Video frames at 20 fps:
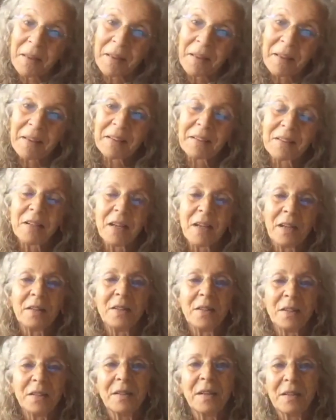
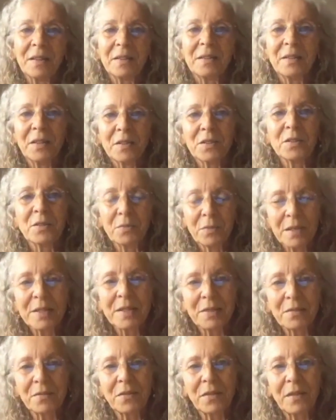And there's a
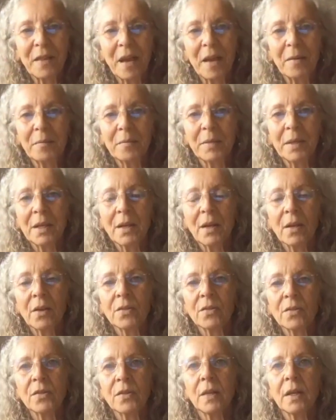reason for that,
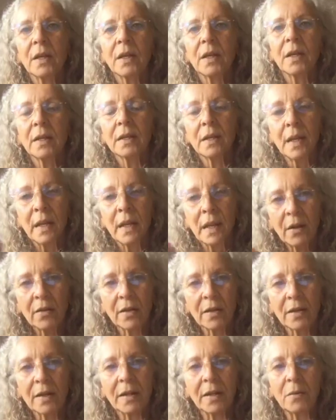because
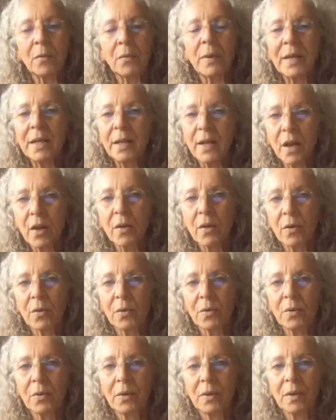inherently we
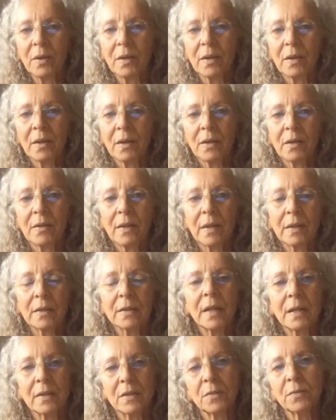know that
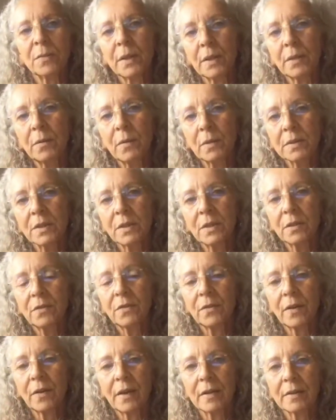that's really what's good
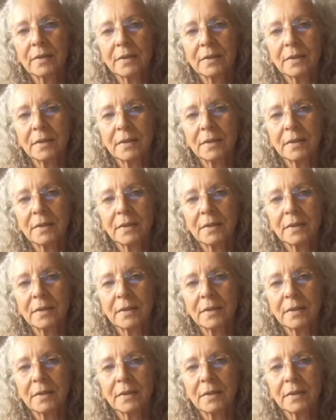for us.